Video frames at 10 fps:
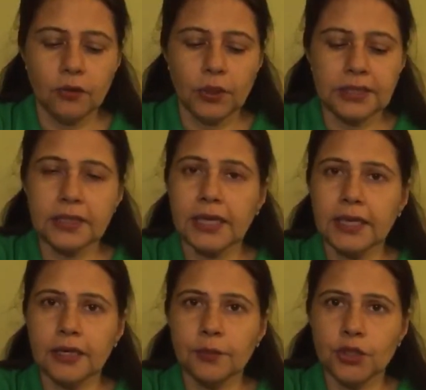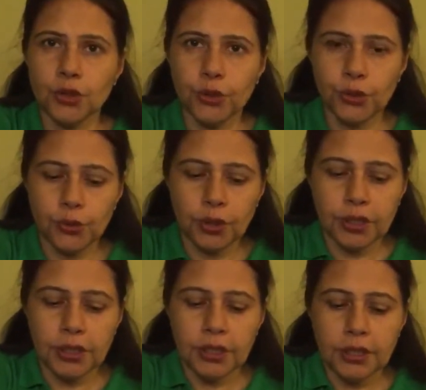Once again, let me show you.
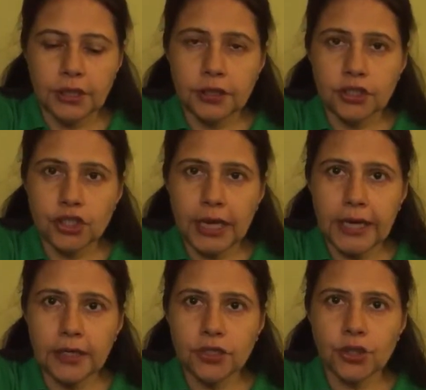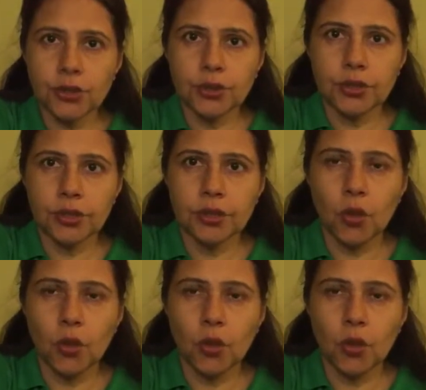The child should